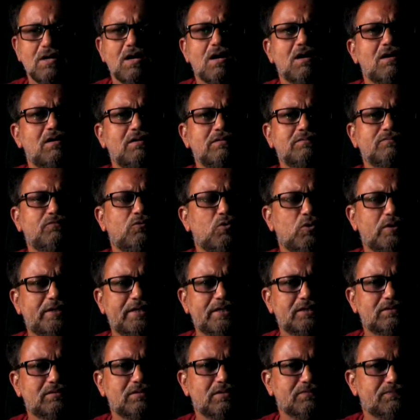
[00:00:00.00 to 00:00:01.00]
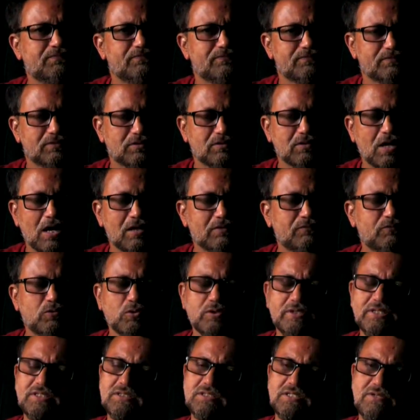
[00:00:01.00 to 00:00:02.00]
on
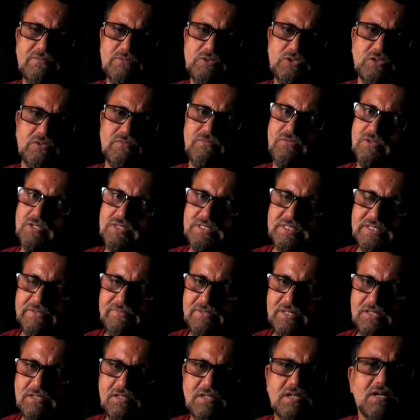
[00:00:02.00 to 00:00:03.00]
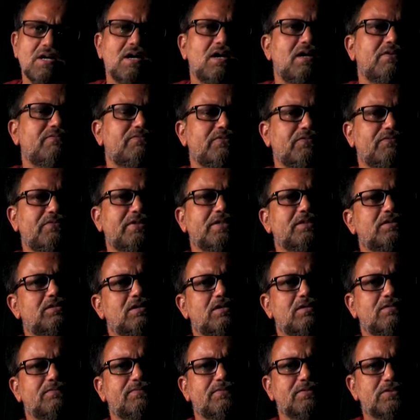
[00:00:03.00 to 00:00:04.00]
14th of June for civil and 15th
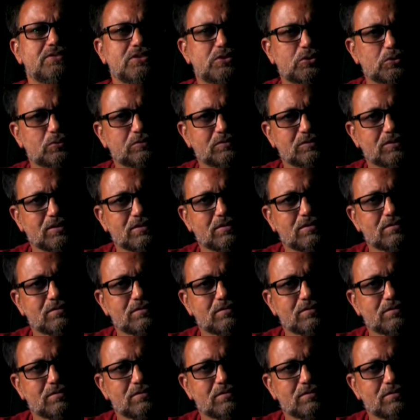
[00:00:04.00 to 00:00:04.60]
of June